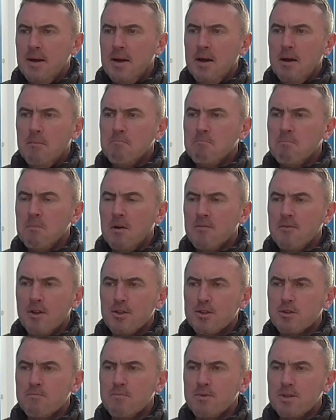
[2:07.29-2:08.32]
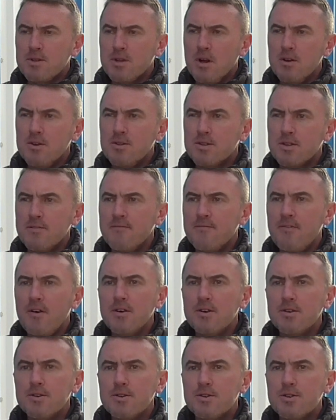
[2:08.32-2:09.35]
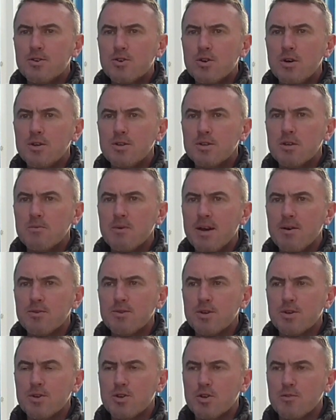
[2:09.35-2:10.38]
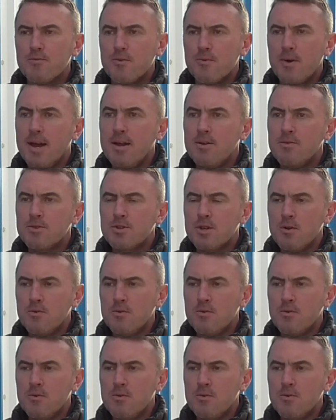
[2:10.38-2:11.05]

I've got some big signs in fires to try and see what else I can shuffle around.